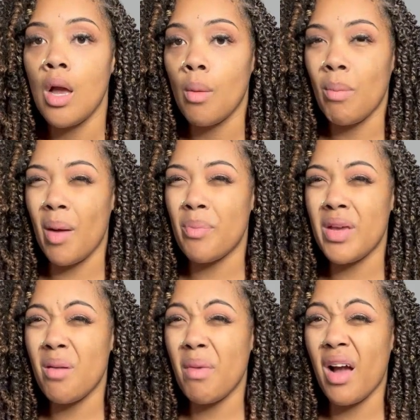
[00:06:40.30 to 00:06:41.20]
my
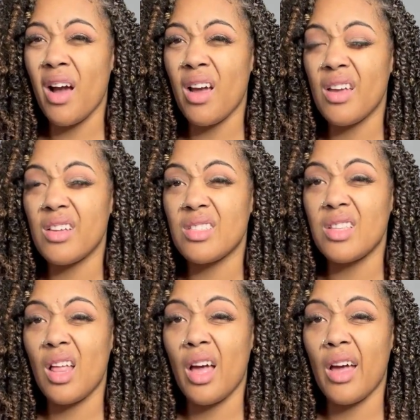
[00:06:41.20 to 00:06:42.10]
BMI is
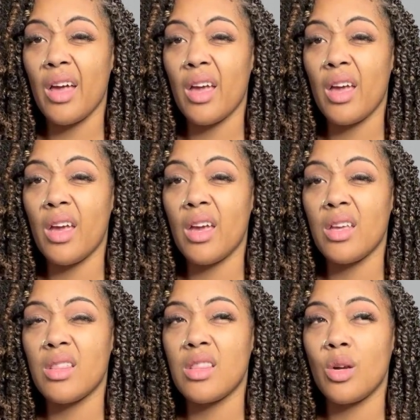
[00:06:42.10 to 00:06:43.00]

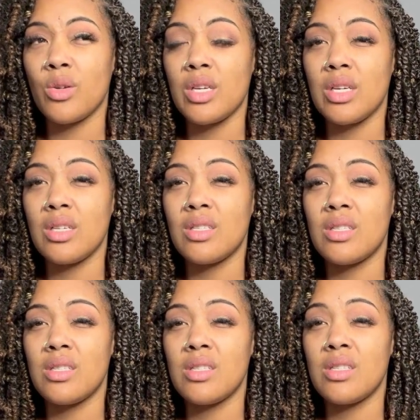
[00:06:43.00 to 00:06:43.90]
like
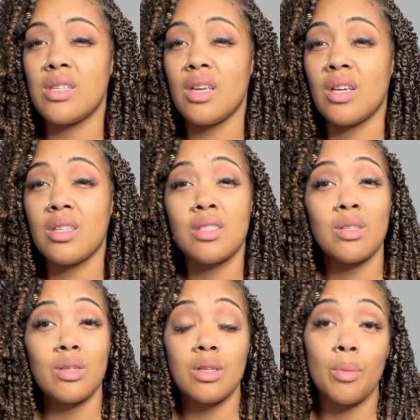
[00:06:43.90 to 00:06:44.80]
36
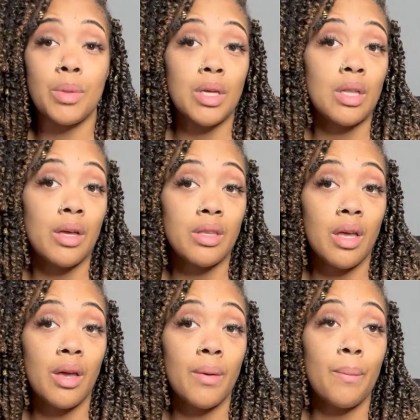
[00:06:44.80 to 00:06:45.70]
or something like
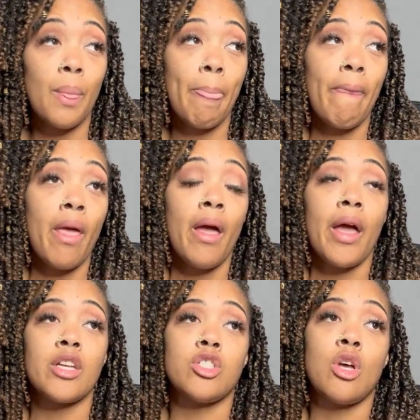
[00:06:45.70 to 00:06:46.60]
that.
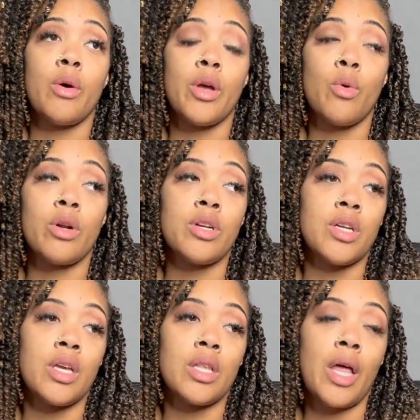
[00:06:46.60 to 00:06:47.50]
And so in order to
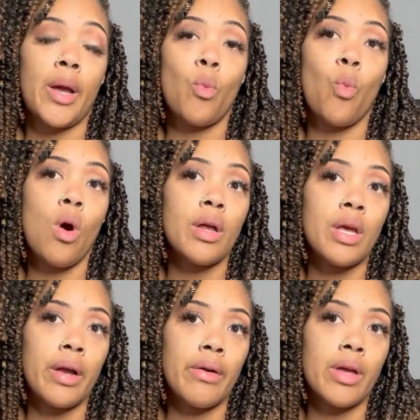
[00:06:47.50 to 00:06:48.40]
get like one
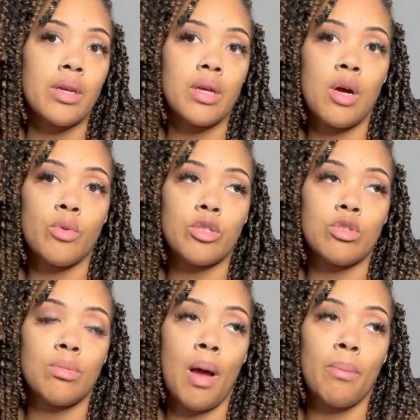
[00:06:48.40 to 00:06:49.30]
area done, which
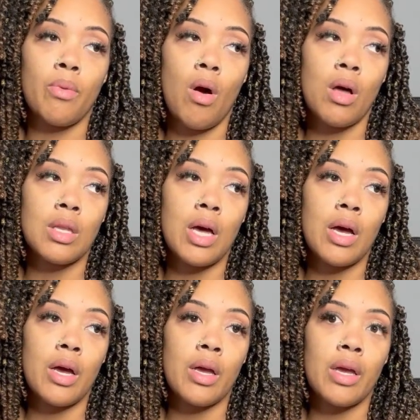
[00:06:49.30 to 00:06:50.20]
was my bra
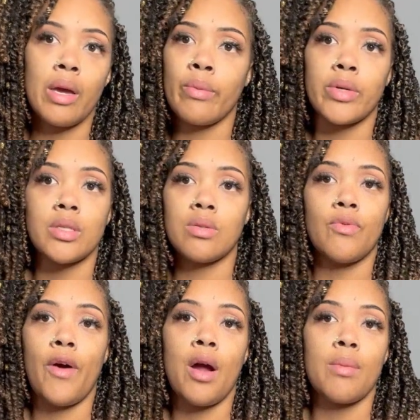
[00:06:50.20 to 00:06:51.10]
line, it was
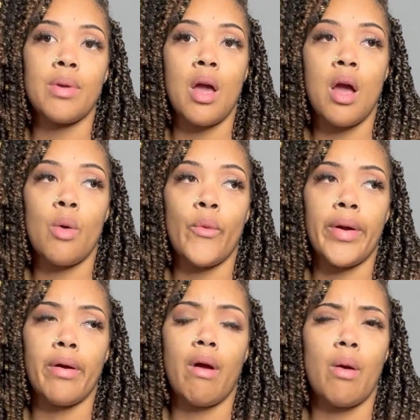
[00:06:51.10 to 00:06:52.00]
far beyond
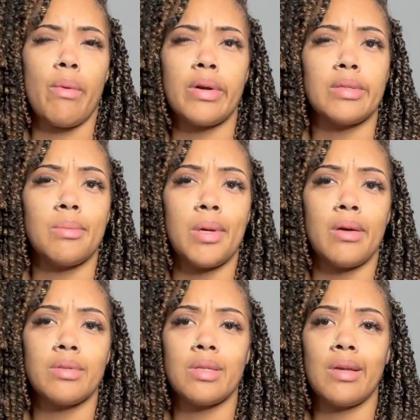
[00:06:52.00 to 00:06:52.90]
where I wanted to be. I
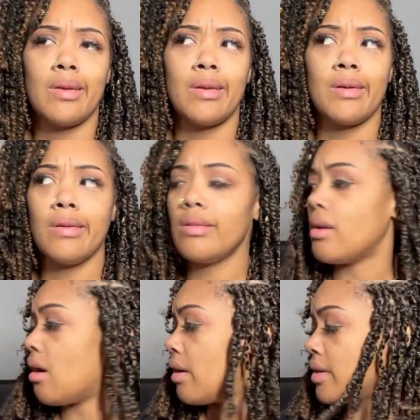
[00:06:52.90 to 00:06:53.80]
was like, yeah, no,
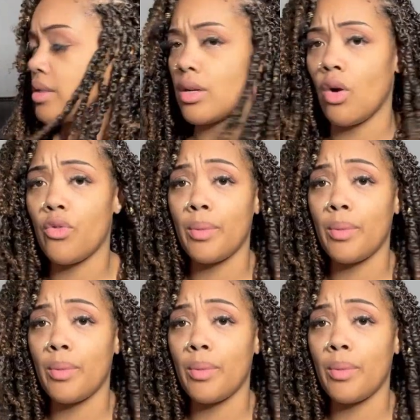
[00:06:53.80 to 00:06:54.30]
it's a no for